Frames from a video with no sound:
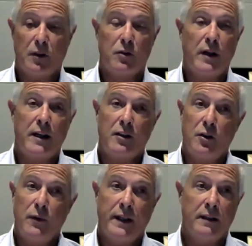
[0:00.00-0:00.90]
creating
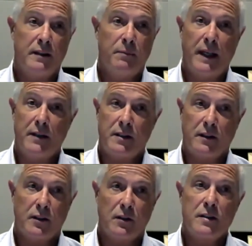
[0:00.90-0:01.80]
QE and
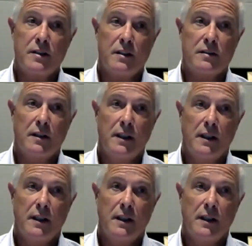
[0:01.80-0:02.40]
debasing currencies.